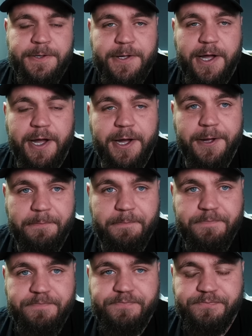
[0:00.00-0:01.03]

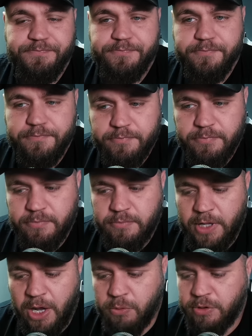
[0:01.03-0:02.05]

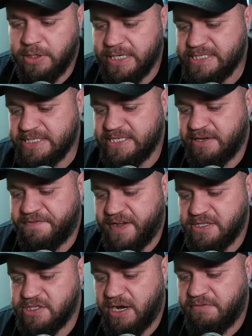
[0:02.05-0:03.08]
I wouldn't listen to the
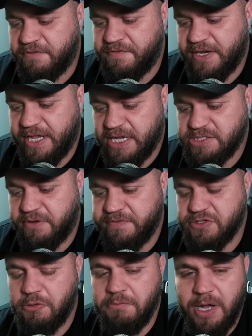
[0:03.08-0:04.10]
fans on everything. He has to have
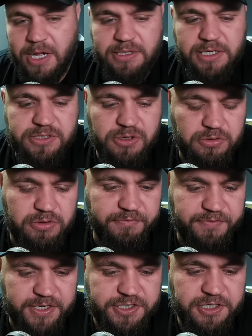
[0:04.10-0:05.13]
his own mind and his own
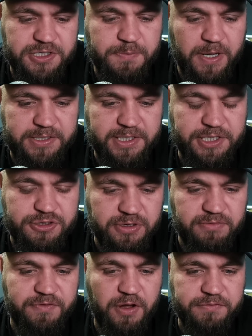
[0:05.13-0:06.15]
convictions, but I think he should
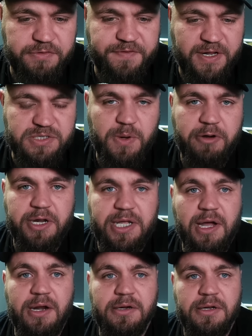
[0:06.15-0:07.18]
involve the fans where he
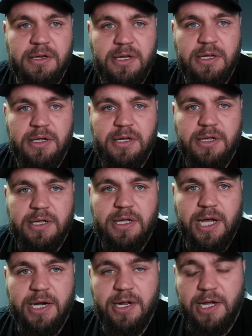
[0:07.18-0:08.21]
can.
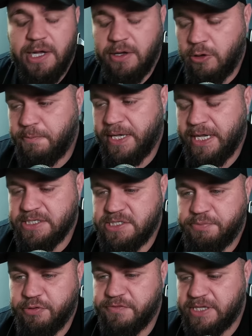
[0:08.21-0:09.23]
And I hope he gets to
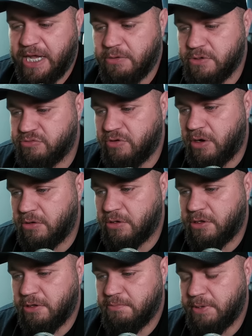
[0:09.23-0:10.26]
prove the doubters wrong,
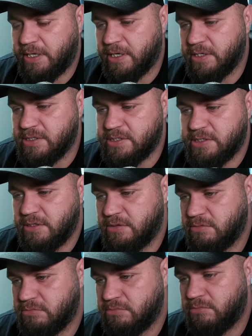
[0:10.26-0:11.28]
because
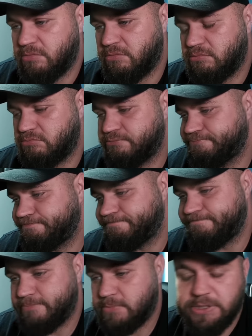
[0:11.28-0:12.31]

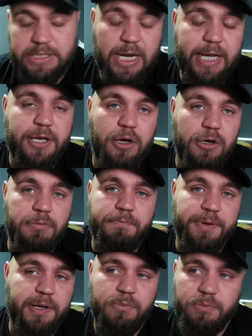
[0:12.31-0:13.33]
you like it or lump
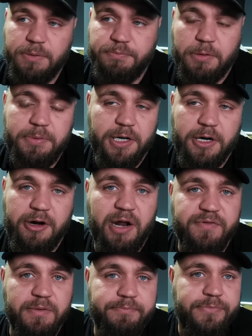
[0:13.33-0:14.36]
it, we're probably going to
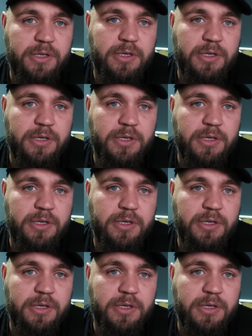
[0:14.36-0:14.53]
have him.